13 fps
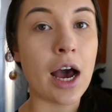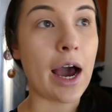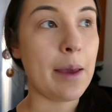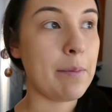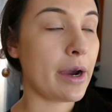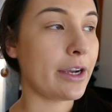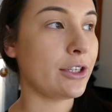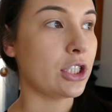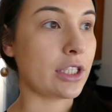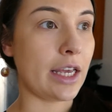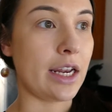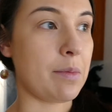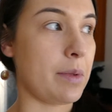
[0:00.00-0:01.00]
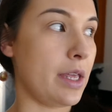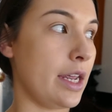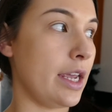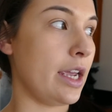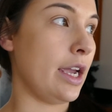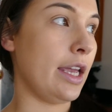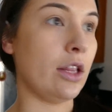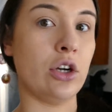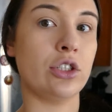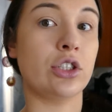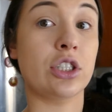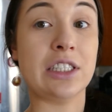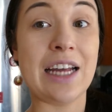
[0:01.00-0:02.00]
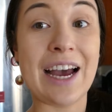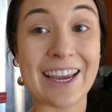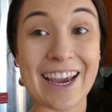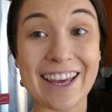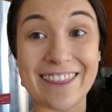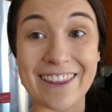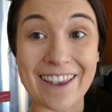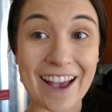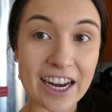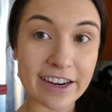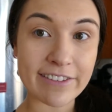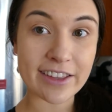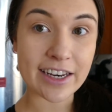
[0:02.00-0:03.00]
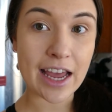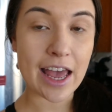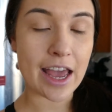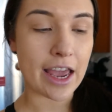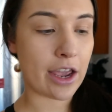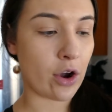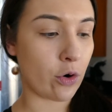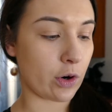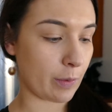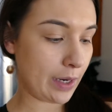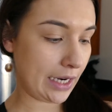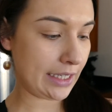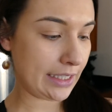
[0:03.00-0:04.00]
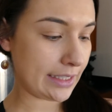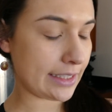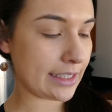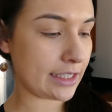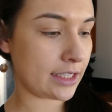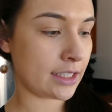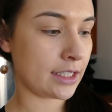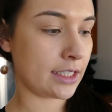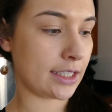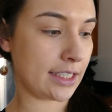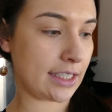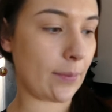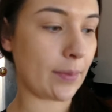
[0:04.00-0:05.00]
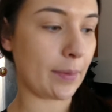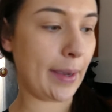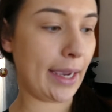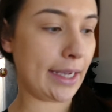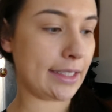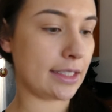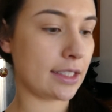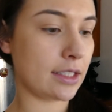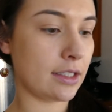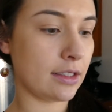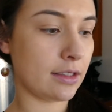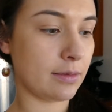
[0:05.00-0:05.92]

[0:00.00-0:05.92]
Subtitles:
I might just end up eating a larger snack at the end of the day or when I need it to supplement